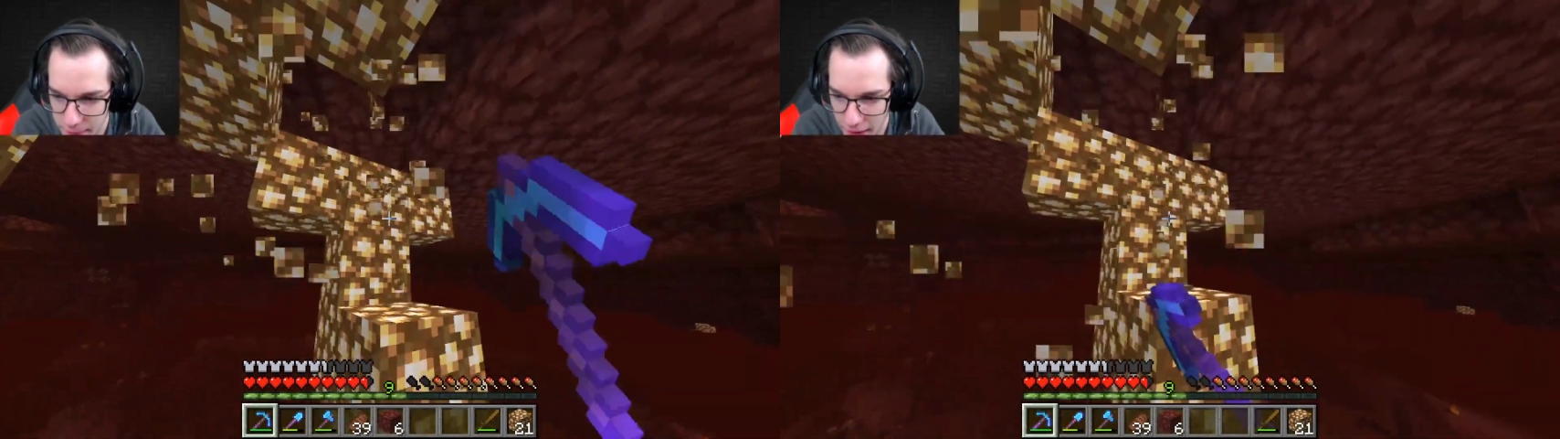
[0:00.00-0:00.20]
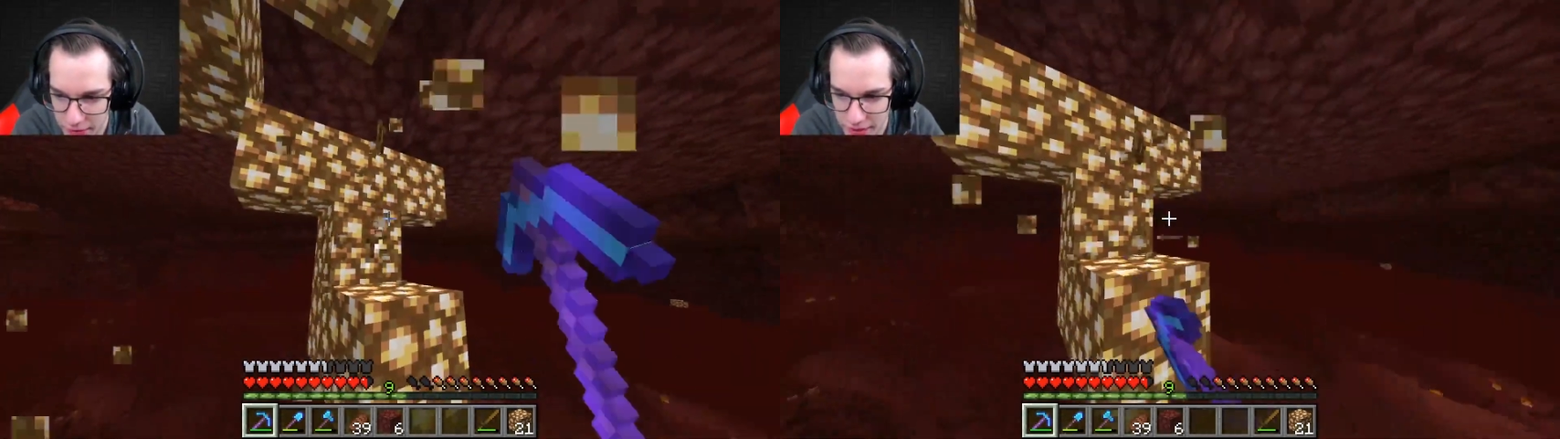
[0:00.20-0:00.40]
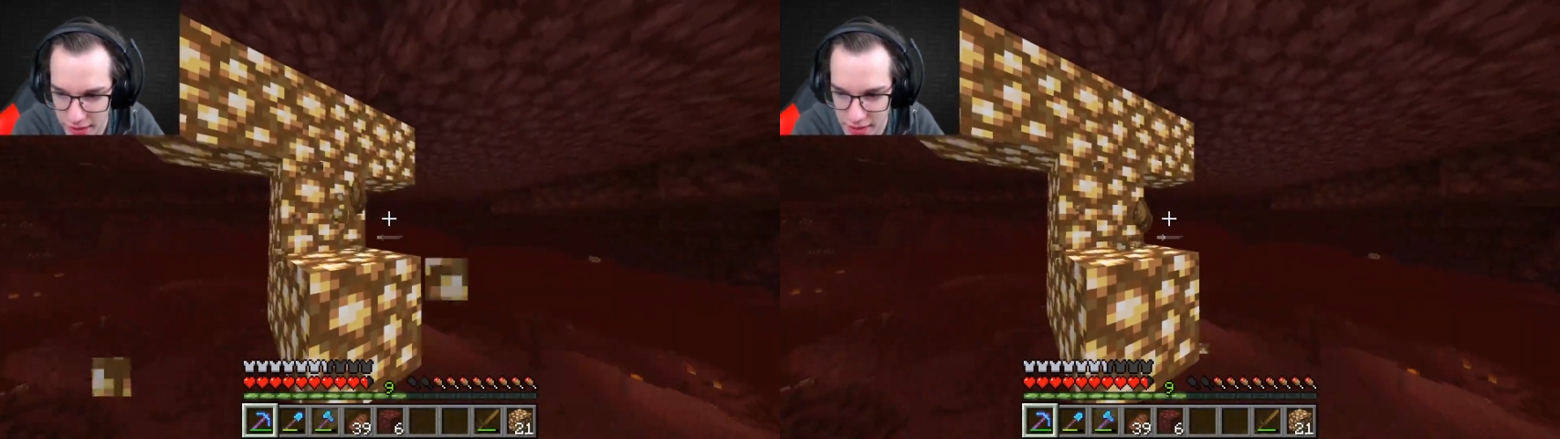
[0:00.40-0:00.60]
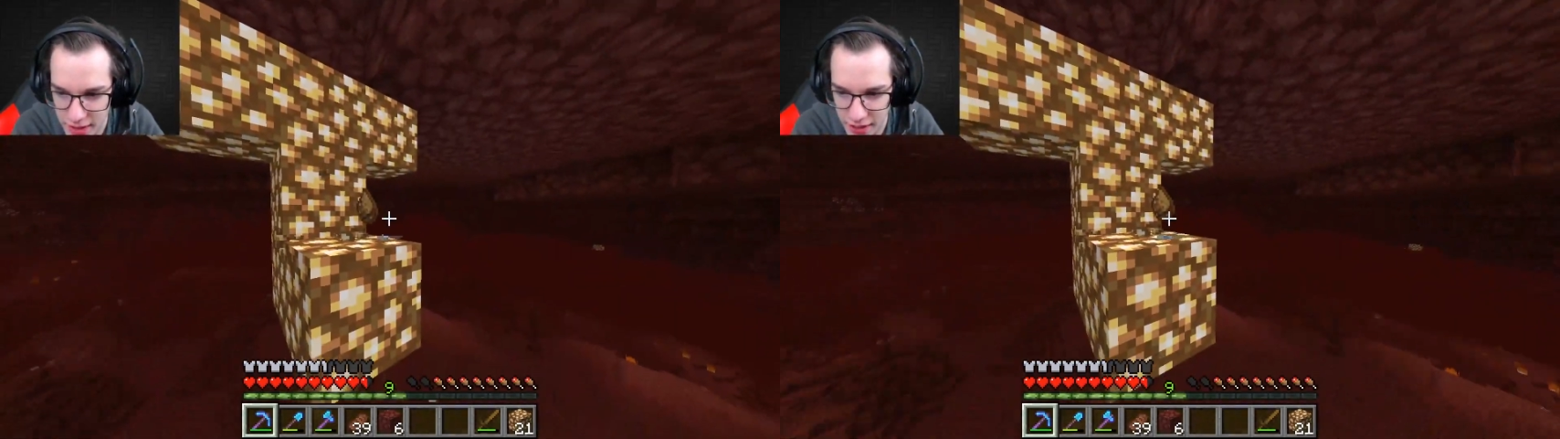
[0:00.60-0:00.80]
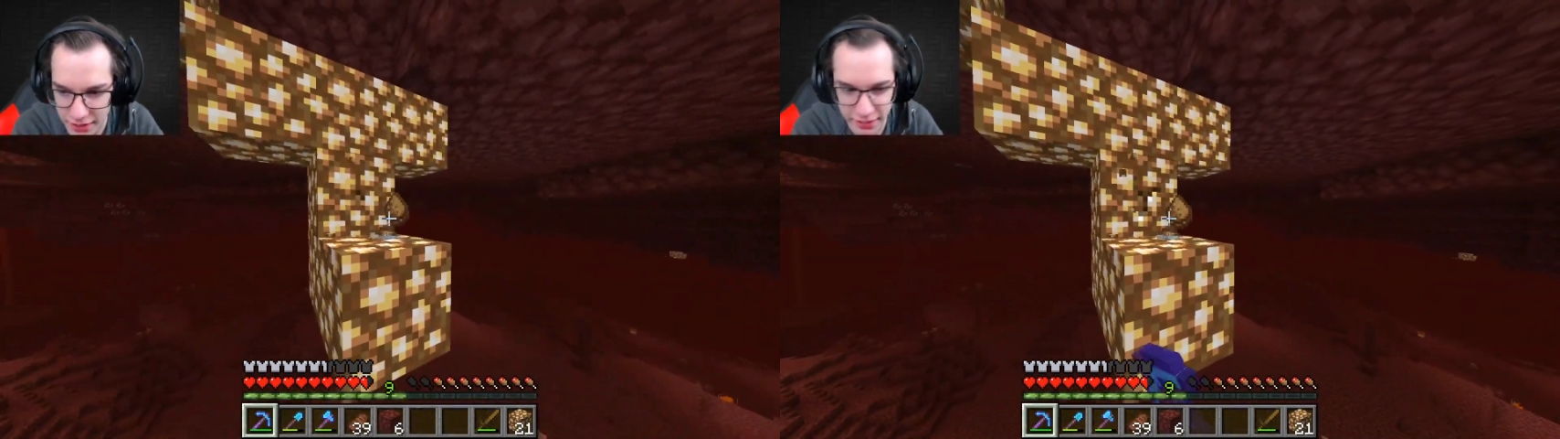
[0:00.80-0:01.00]
about to get
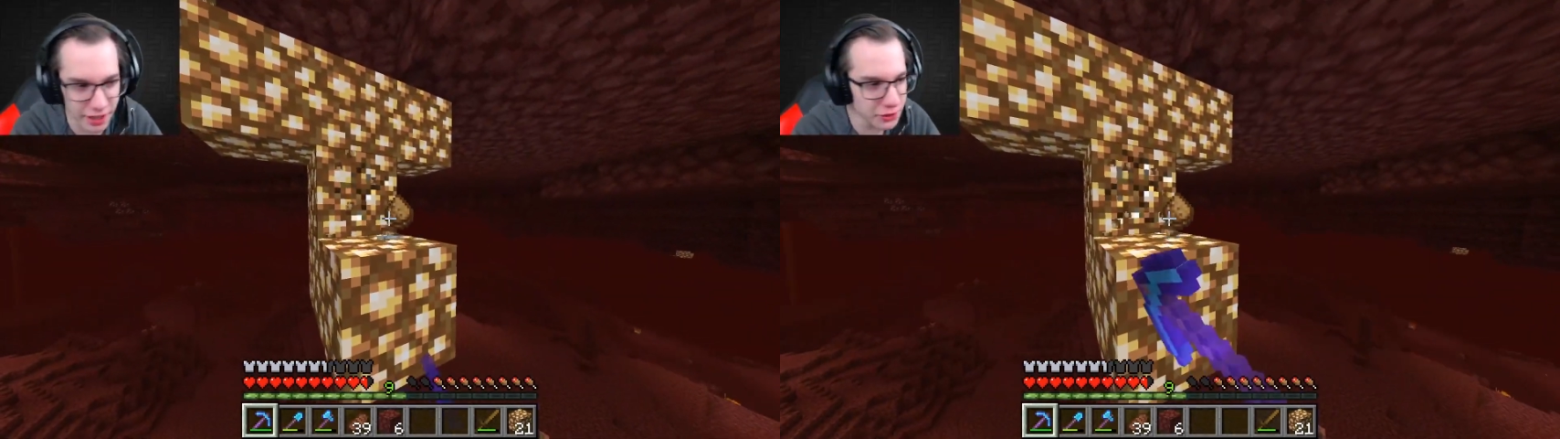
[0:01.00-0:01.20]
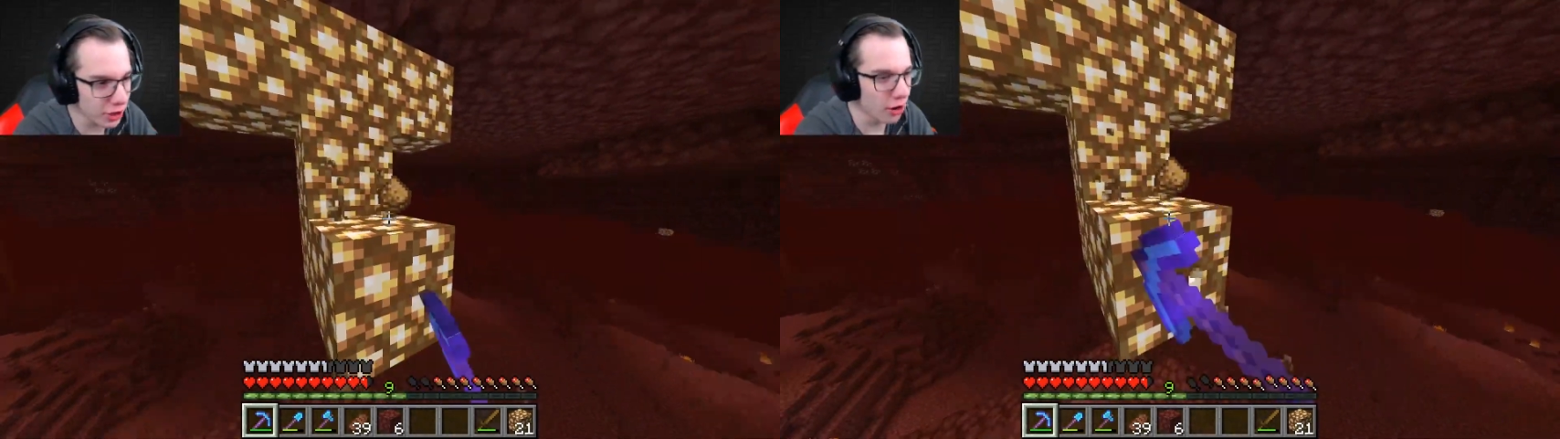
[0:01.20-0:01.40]
stuck in the nether?